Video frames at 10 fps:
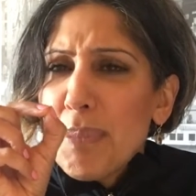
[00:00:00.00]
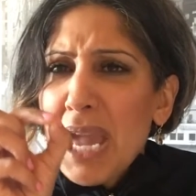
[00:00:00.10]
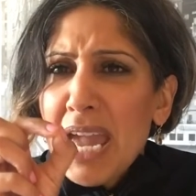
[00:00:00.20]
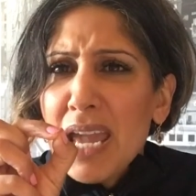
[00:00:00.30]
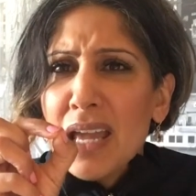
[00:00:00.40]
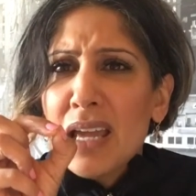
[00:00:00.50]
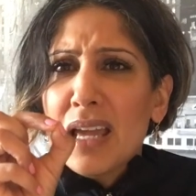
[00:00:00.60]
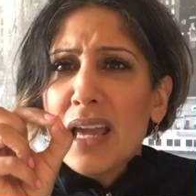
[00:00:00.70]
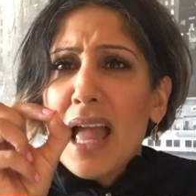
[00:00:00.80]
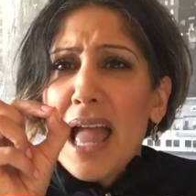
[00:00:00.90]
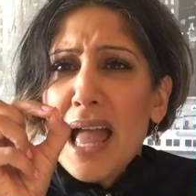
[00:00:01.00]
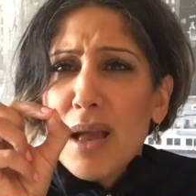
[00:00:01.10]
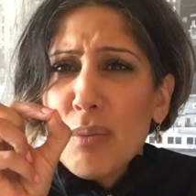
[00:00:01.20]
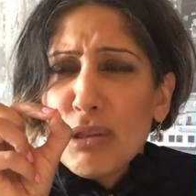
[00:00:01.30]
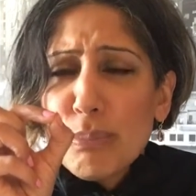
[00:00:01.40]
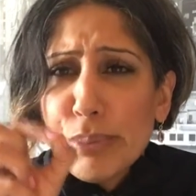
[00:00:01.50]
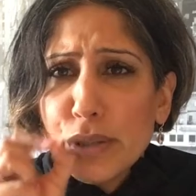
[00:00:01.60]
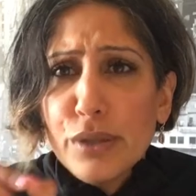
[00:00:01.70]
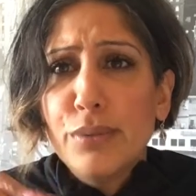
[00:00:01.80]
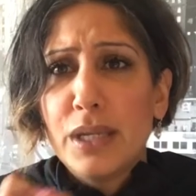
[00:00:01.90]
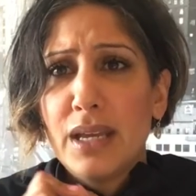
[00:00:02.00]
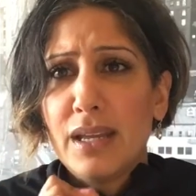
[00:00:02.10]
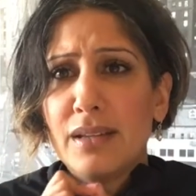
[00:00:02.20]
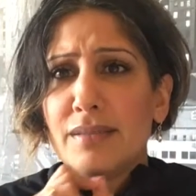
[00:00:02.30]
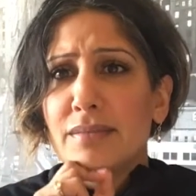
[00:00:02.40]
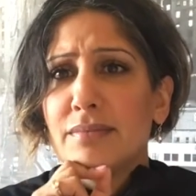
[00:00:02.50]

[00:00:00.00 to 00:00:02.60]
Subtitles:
pink with blue in it,